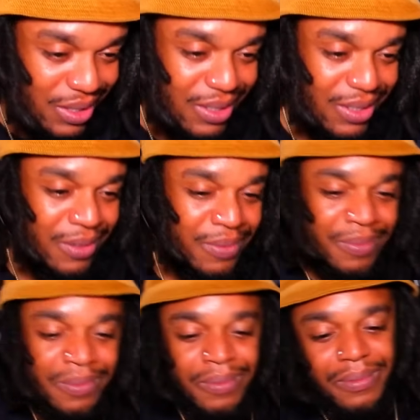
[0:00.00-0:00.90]
They needed
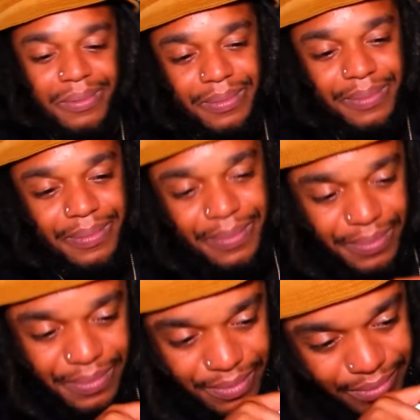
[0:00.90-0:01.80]
the cash, and
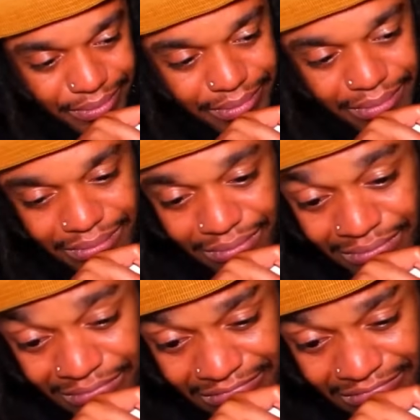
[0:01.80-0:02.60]
this was one way to do it.